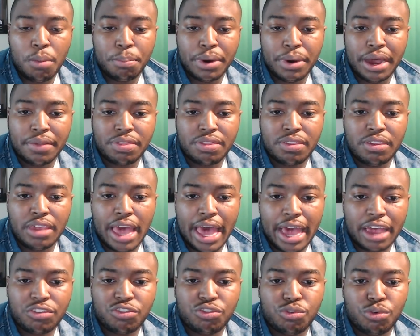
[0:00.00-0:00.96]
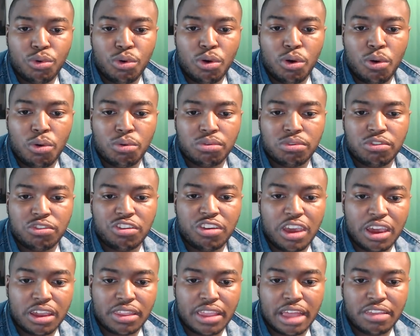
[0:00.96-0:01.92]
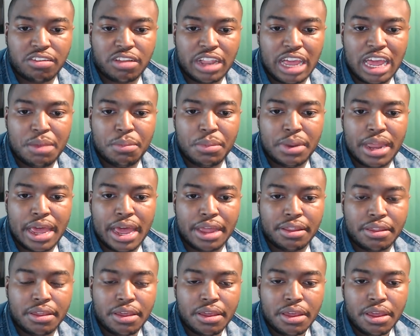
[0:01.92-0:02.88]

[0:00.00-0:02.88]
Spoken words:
But the actual chick that's claiming that